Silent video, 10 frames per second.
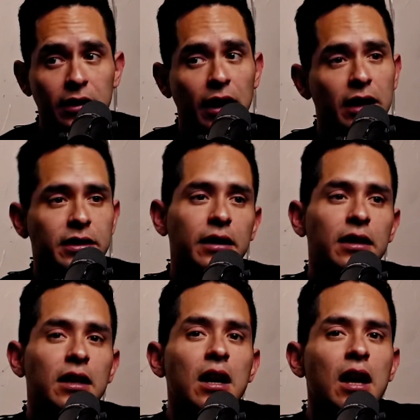And I say,
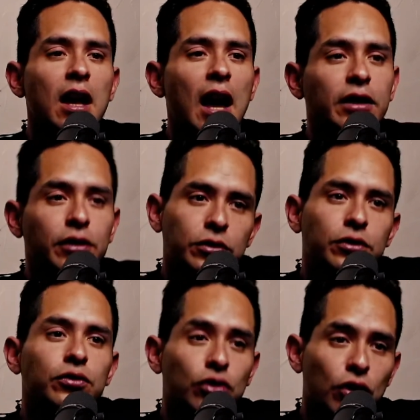"I told you
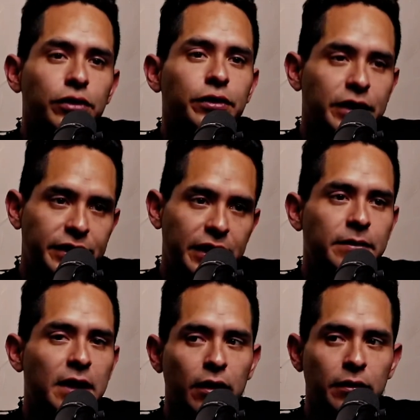not on the same
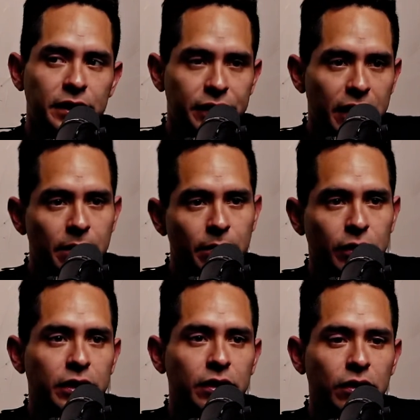day of the ceremony,
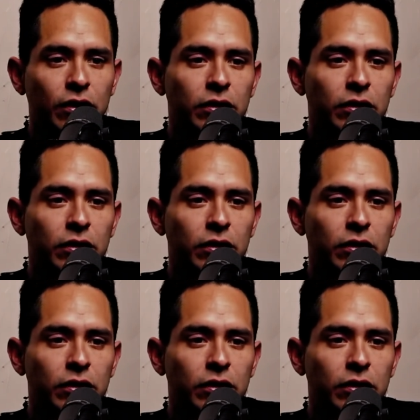you know."